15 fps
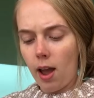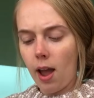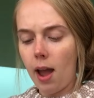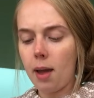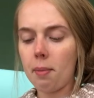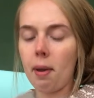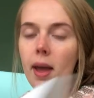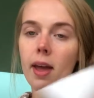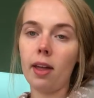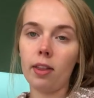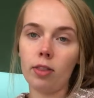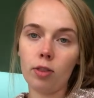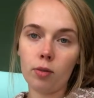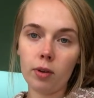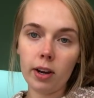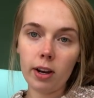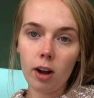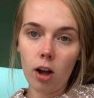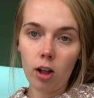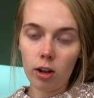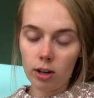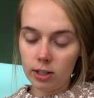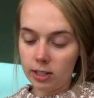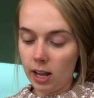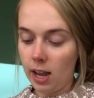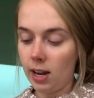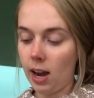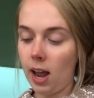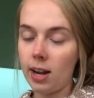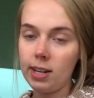I paid
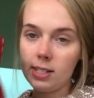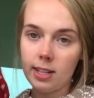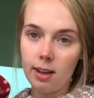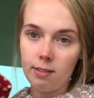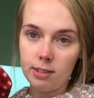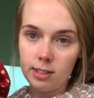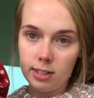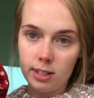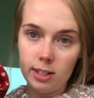$3.97